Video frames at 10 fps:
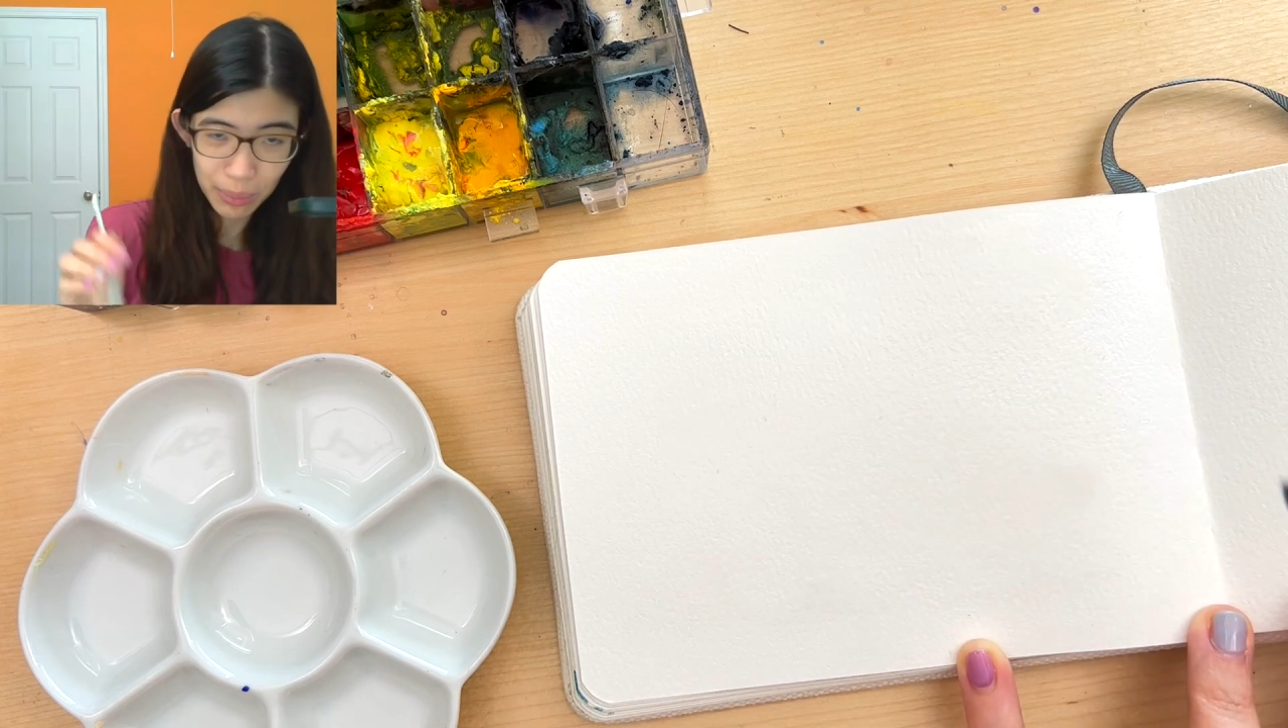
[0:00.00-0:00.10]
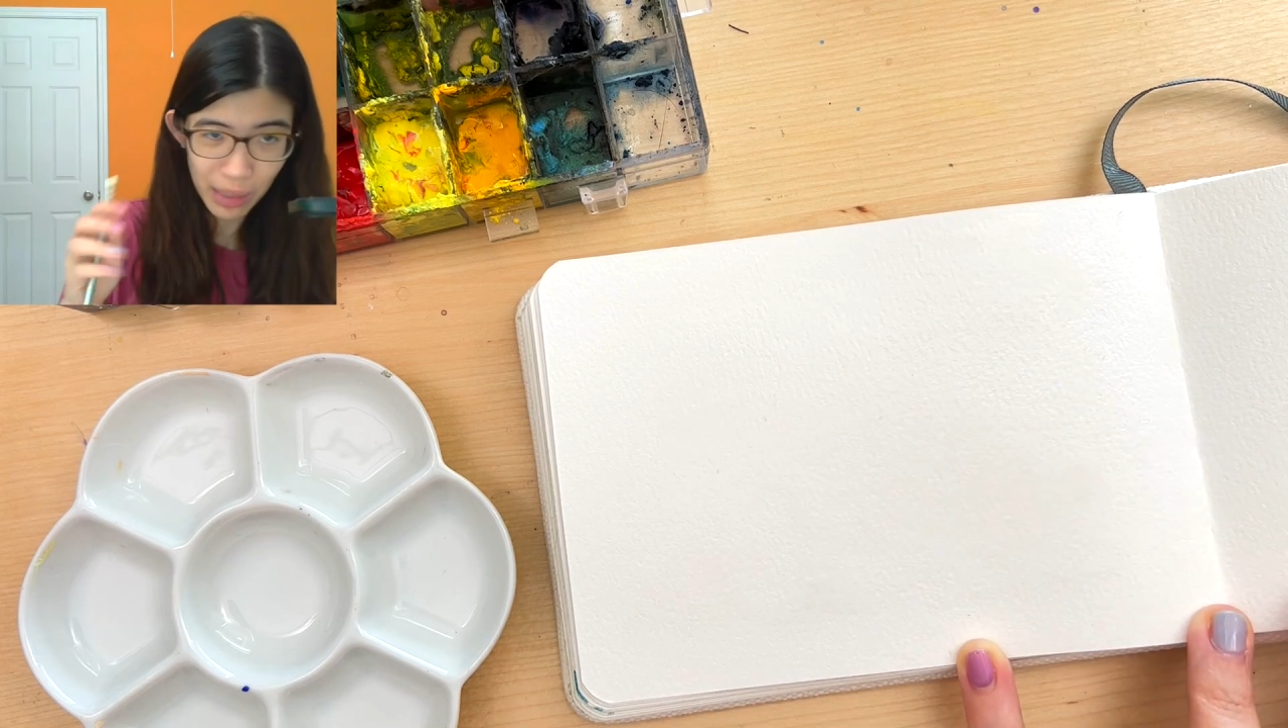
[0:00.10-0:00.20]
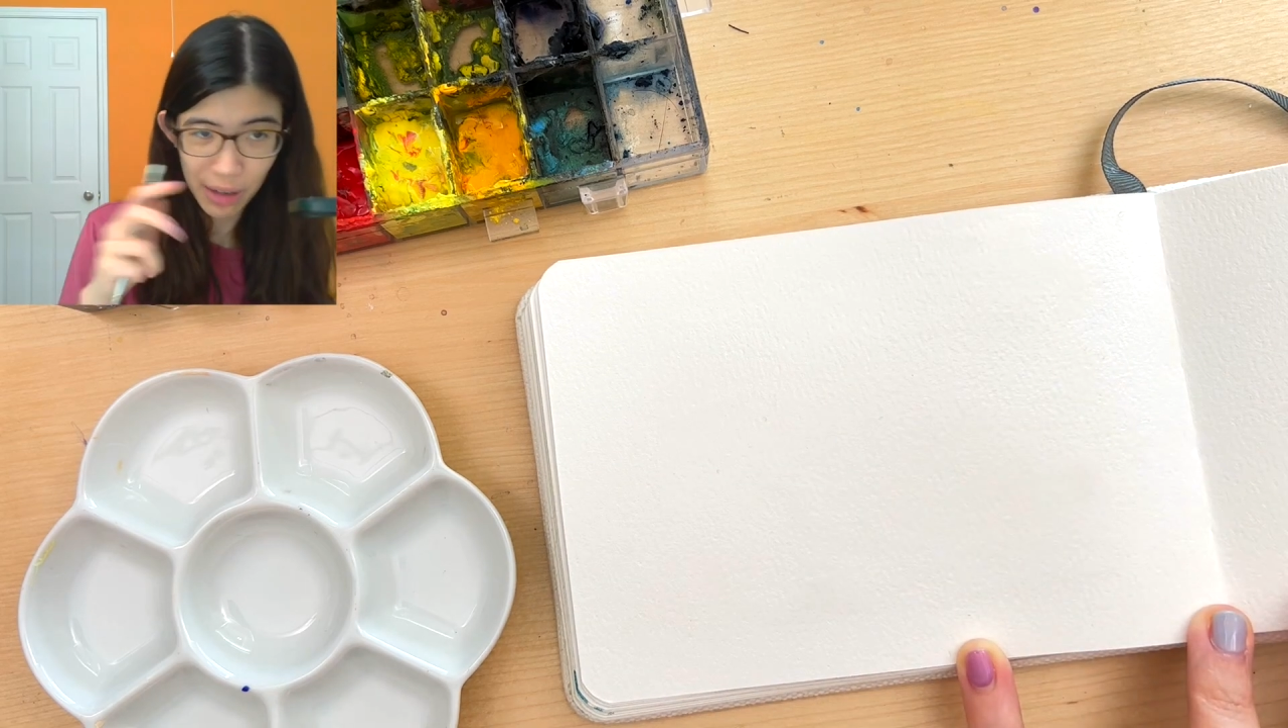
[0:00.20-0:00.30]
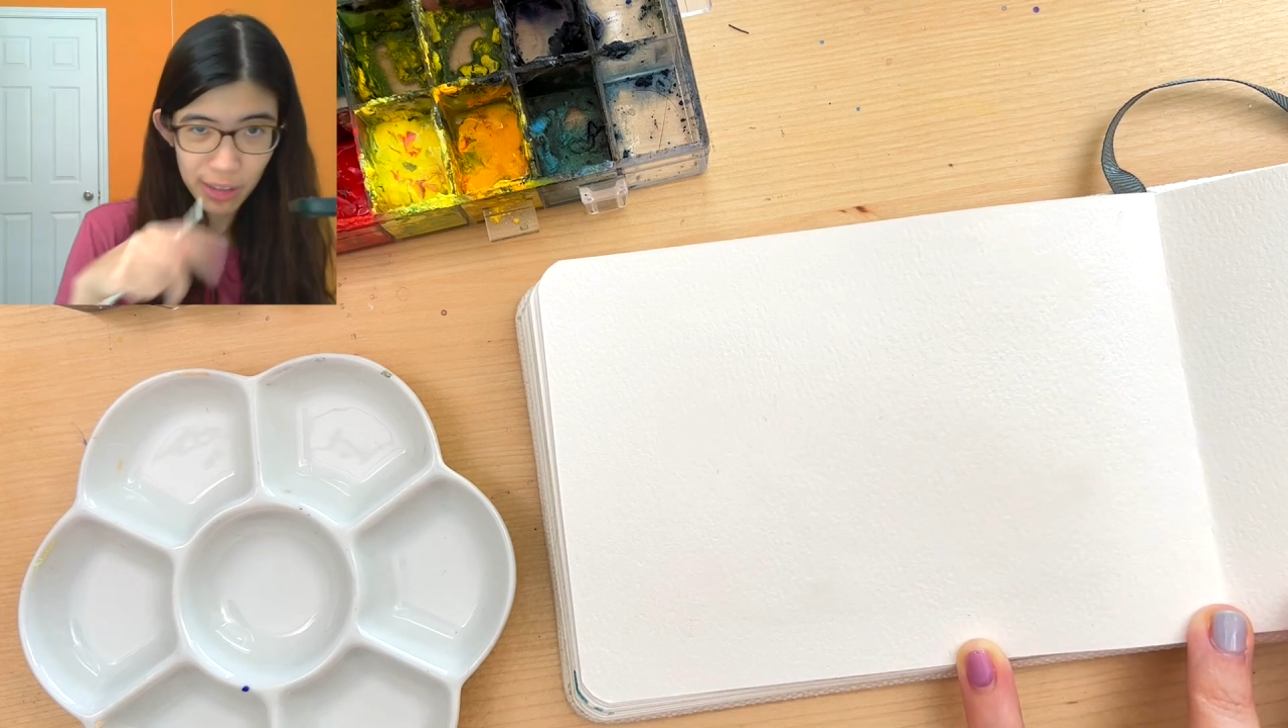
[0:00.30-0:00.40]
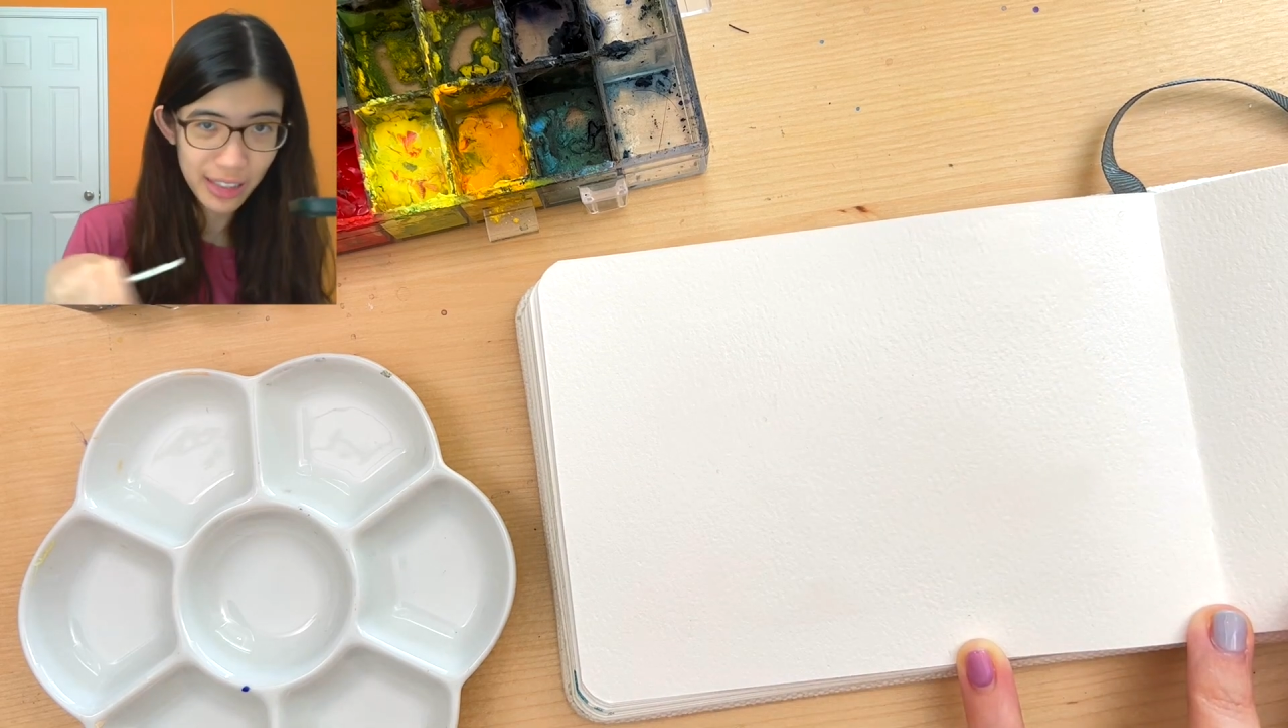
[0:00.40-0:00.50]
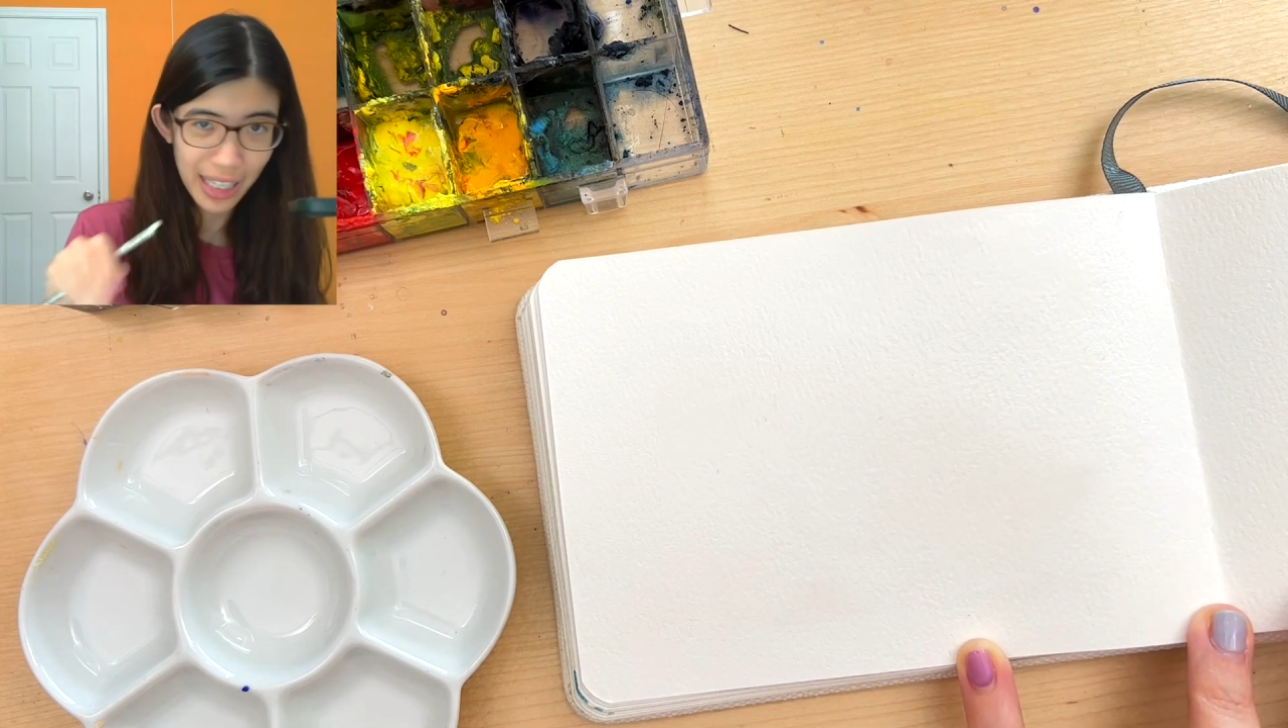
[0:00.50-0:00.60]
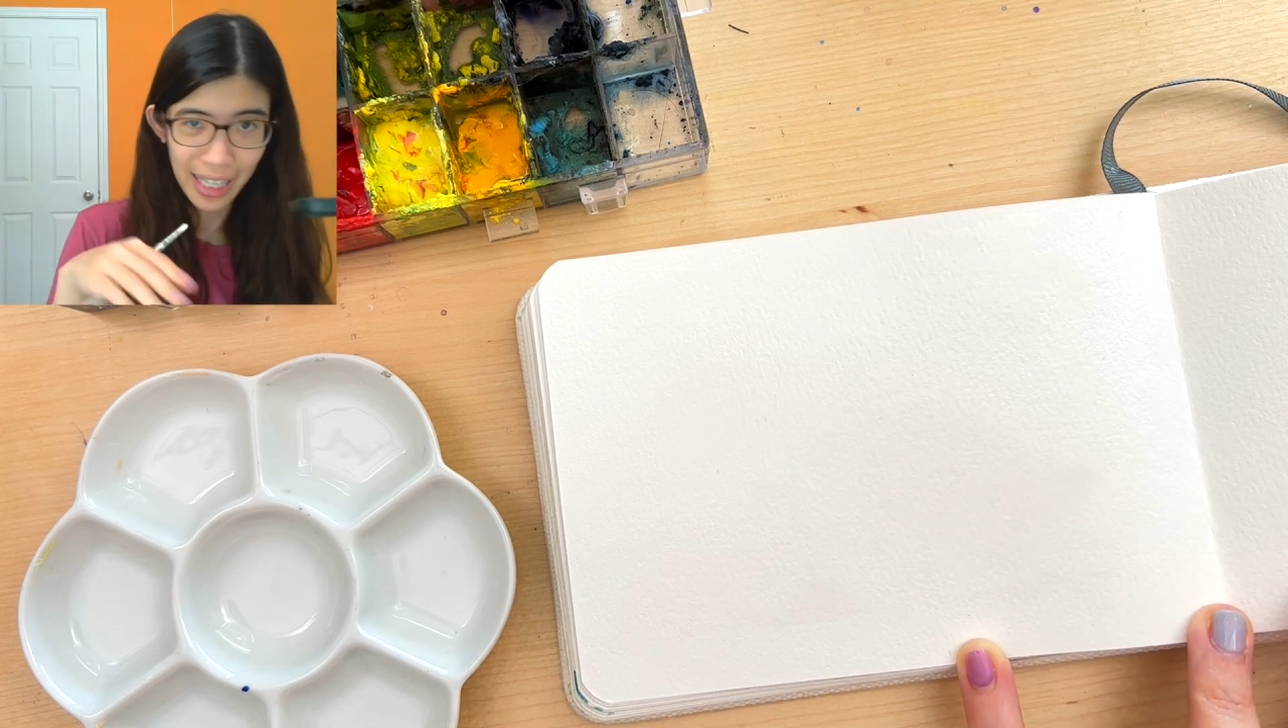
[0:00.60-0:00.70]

everything